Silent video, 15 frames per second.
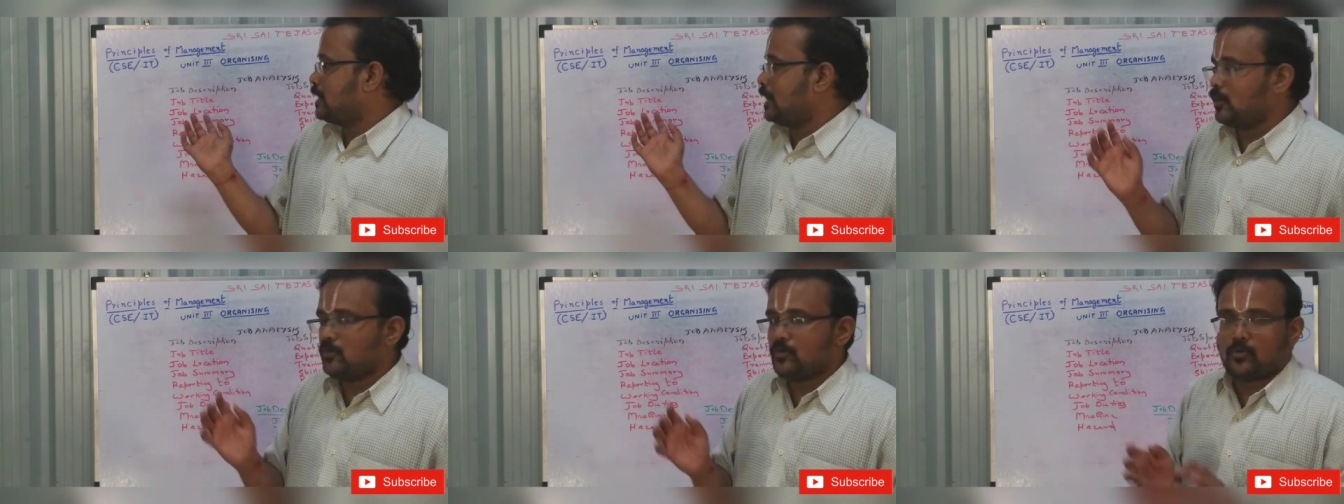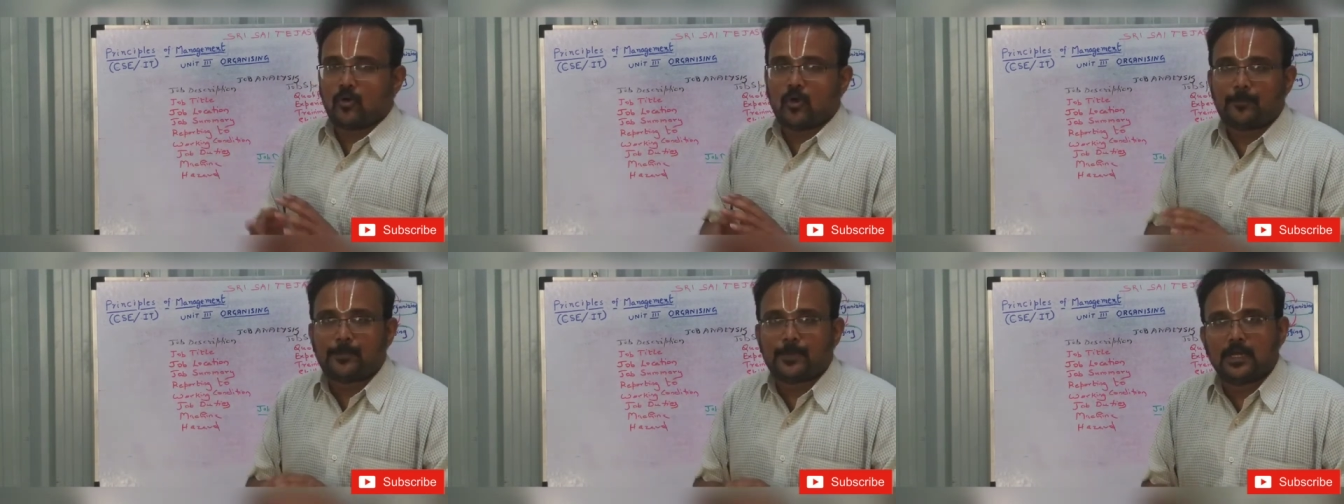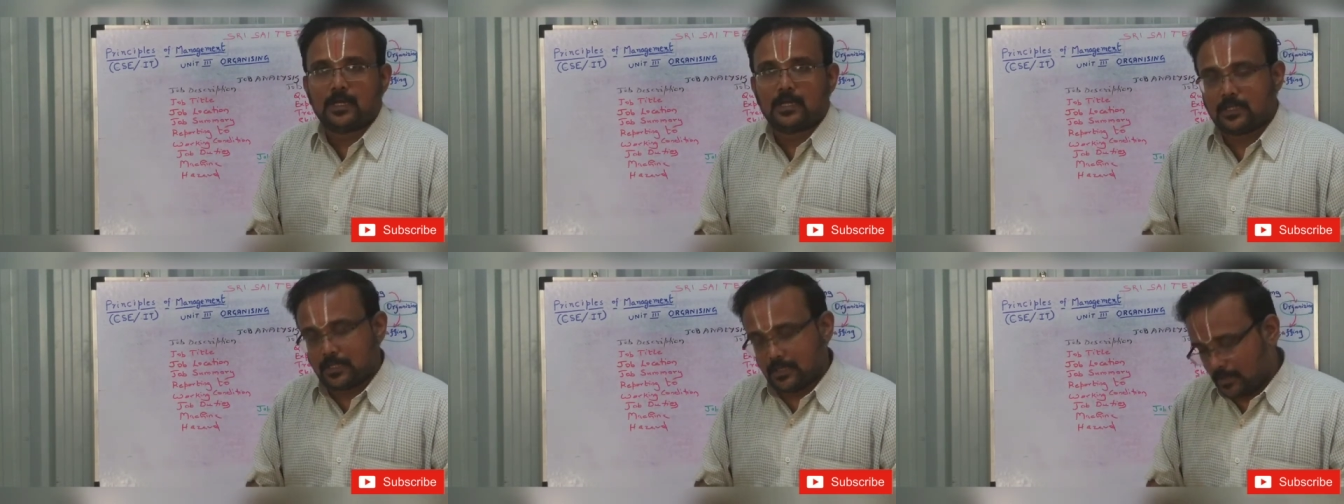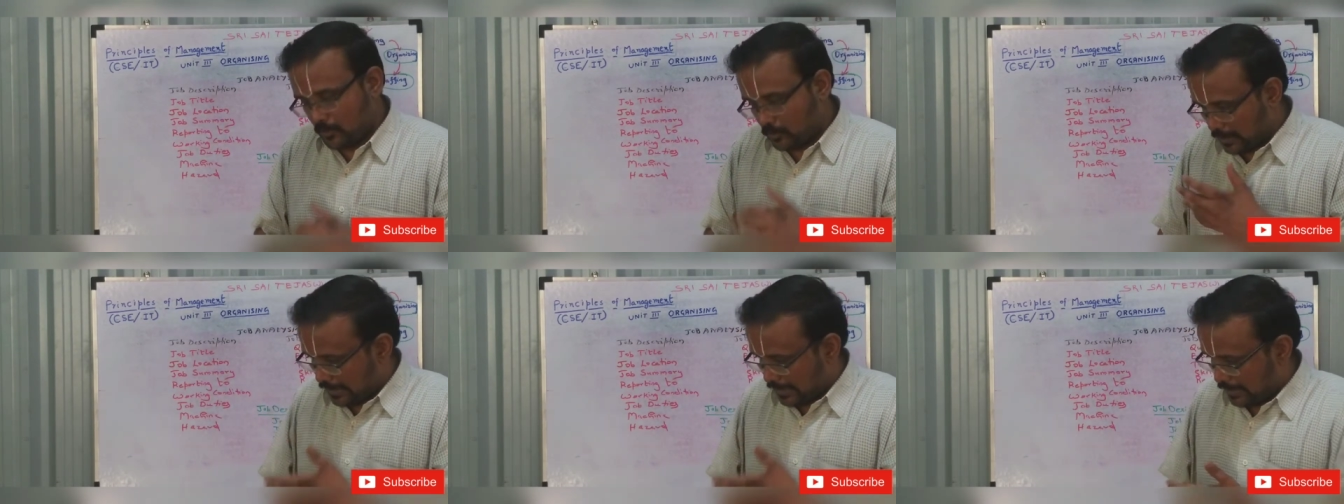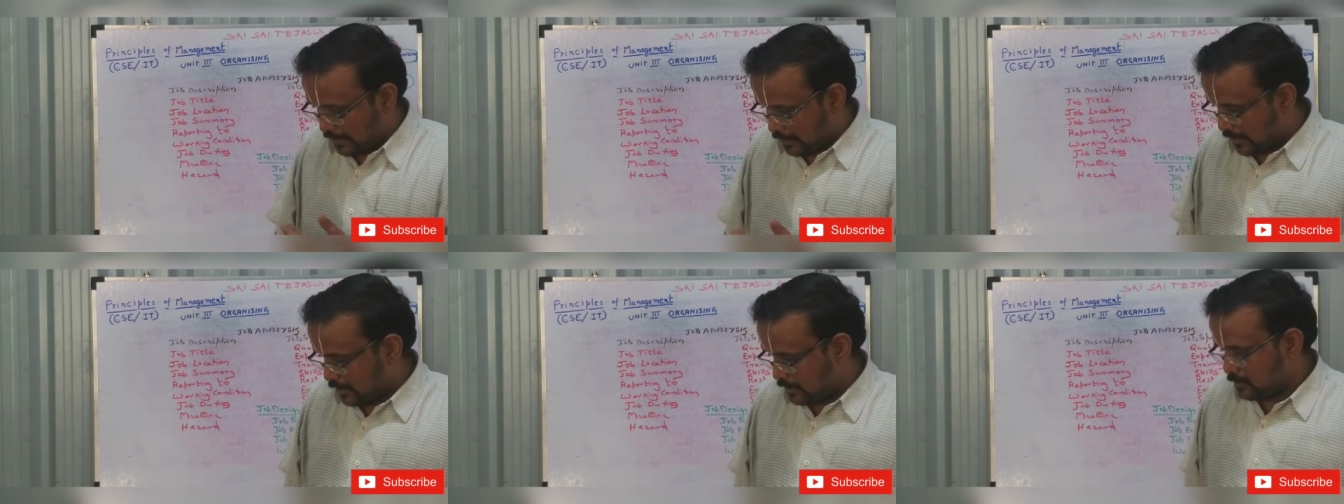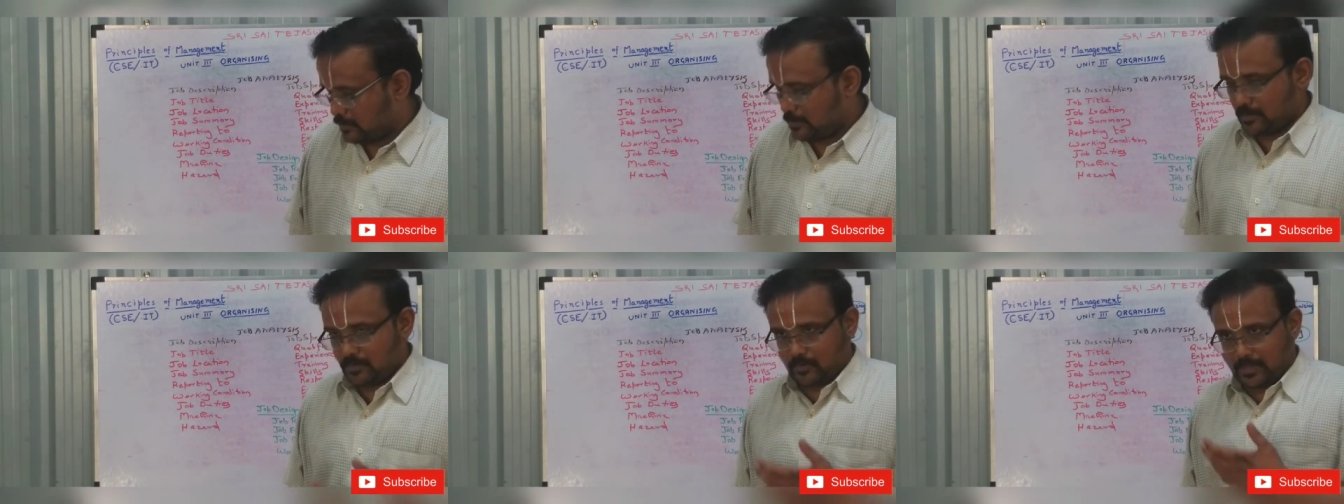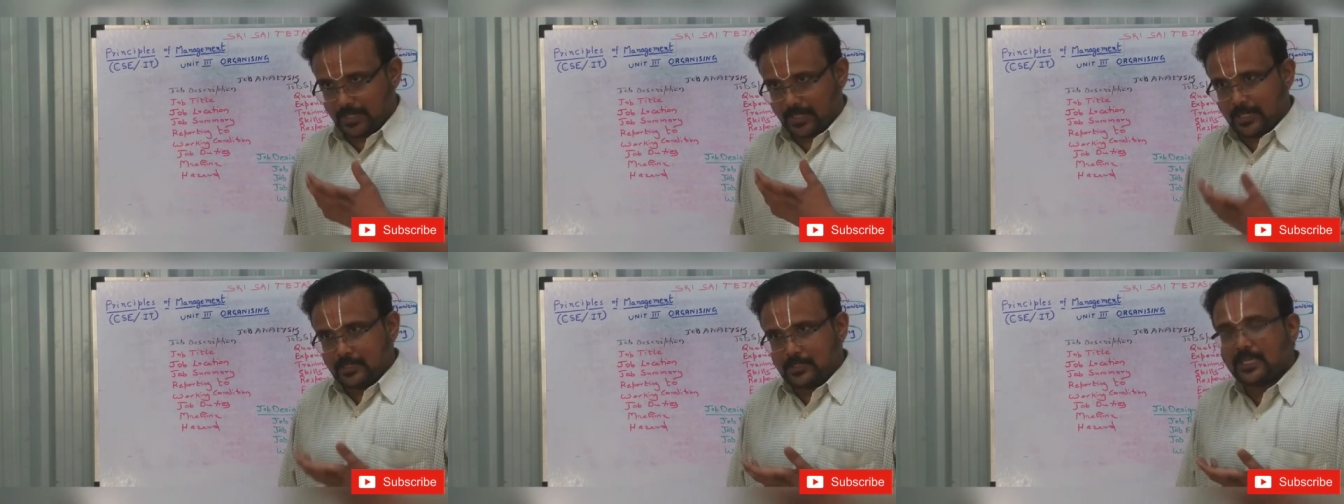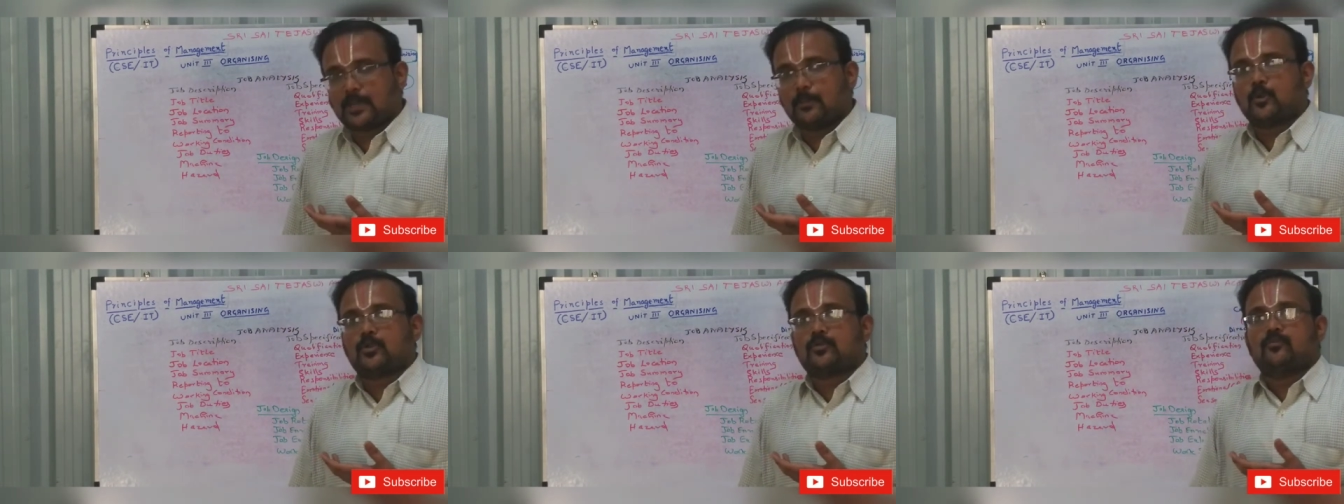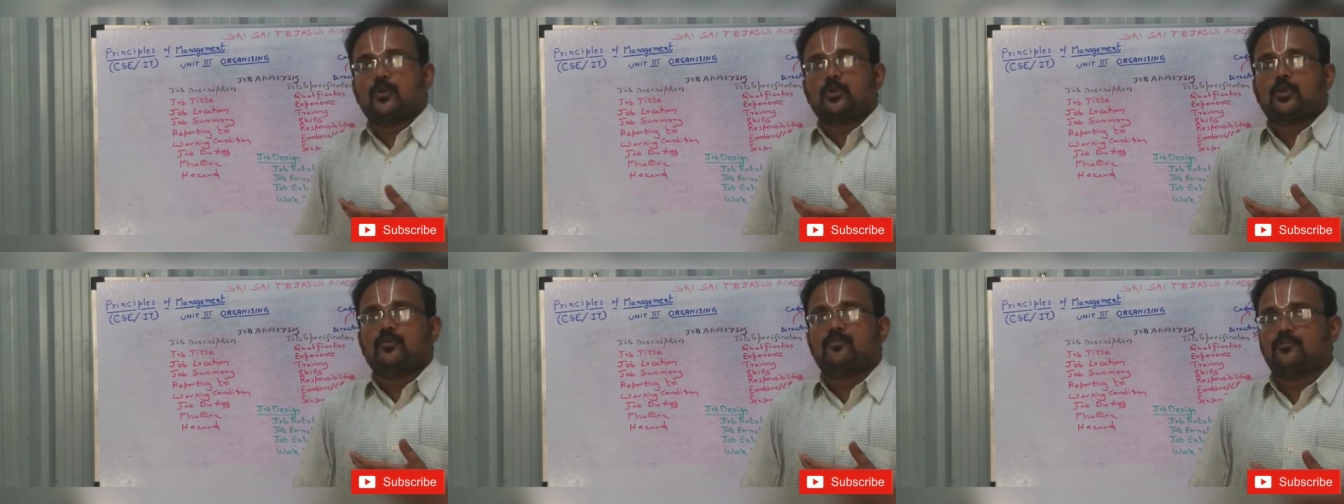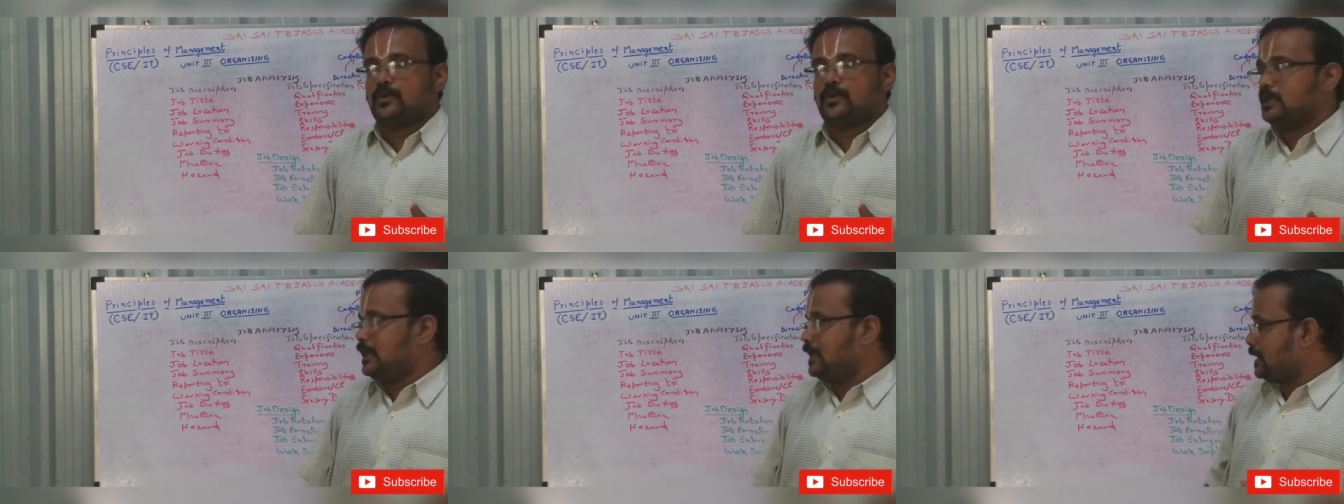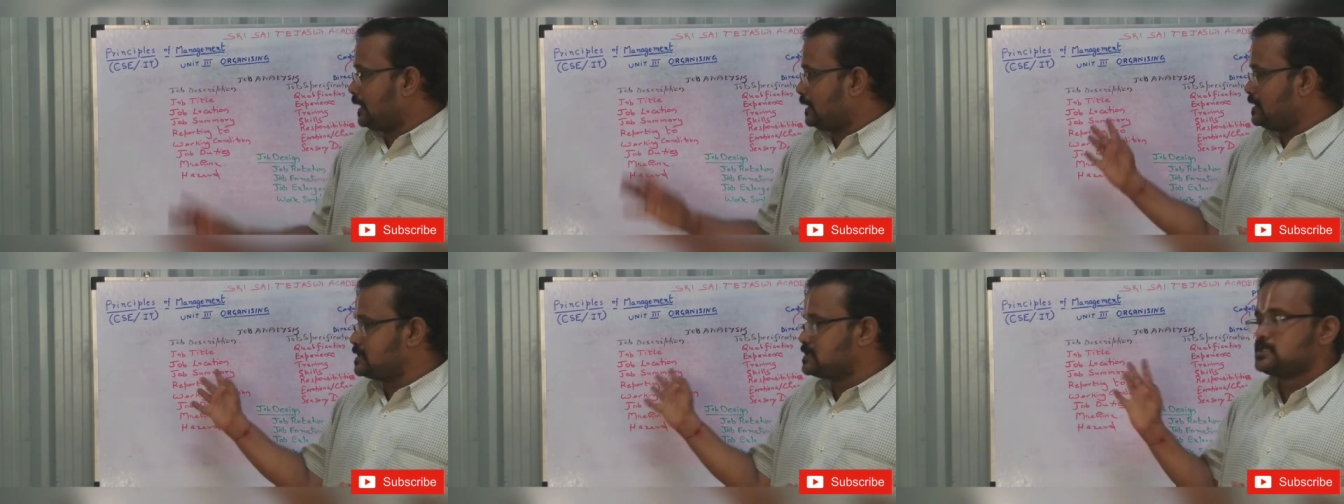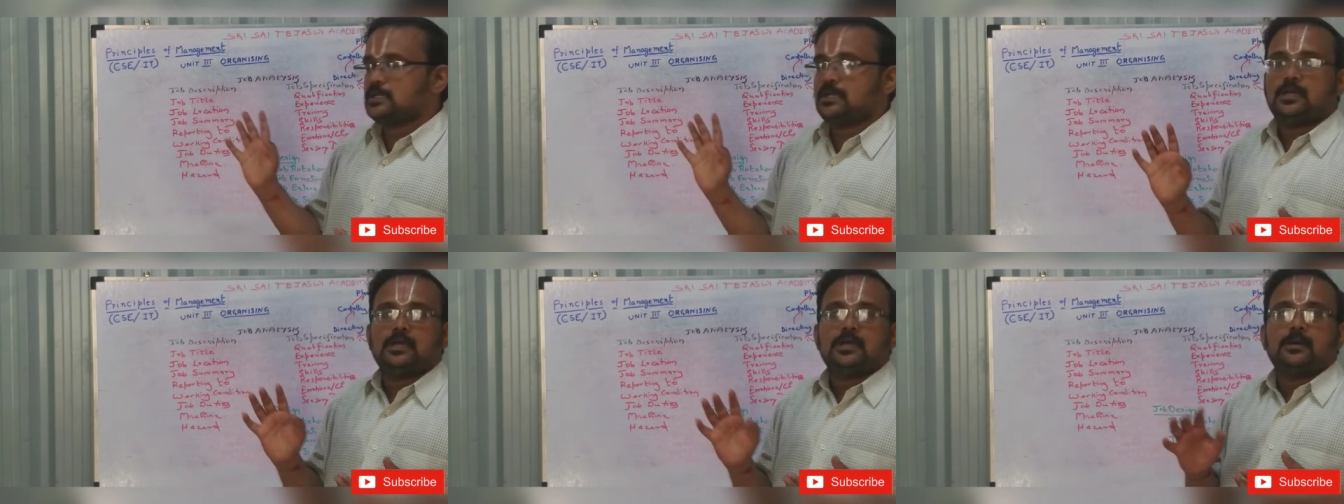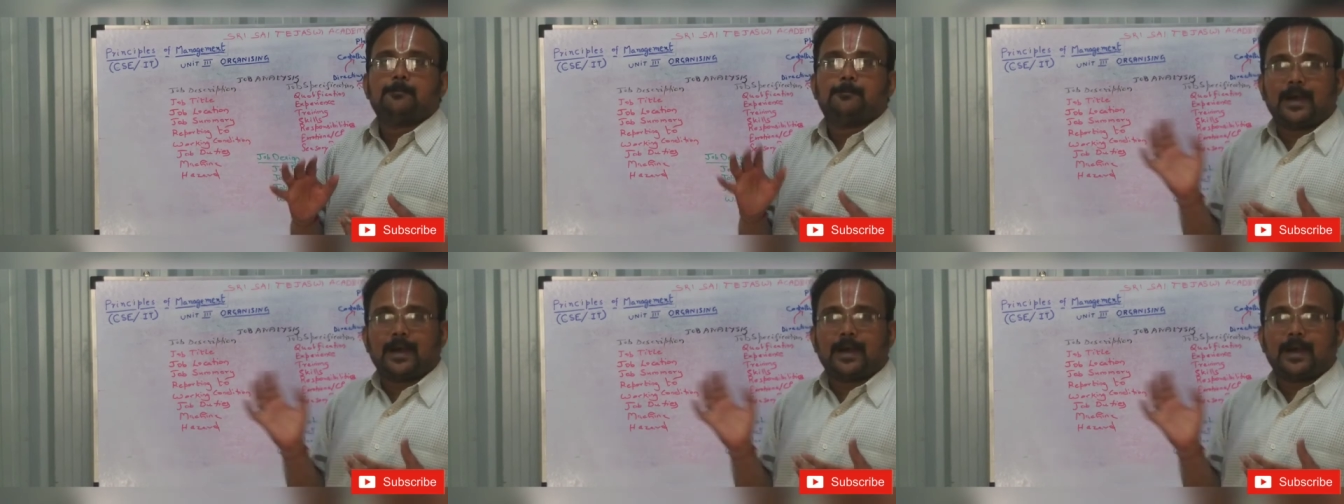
So now hope you can think about what you have learned in this